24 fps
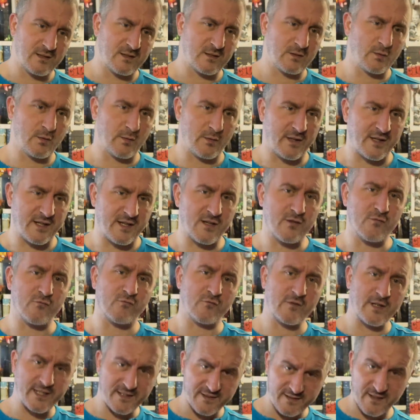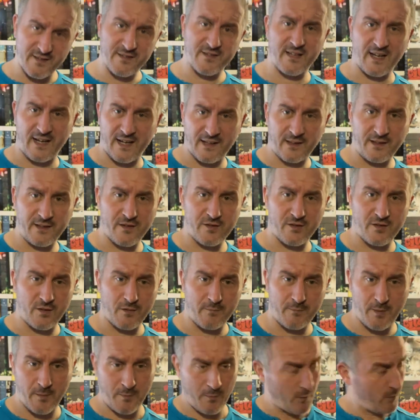you know, they didn't rate it as highly as other
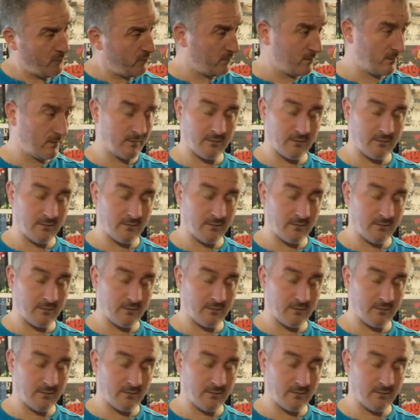people.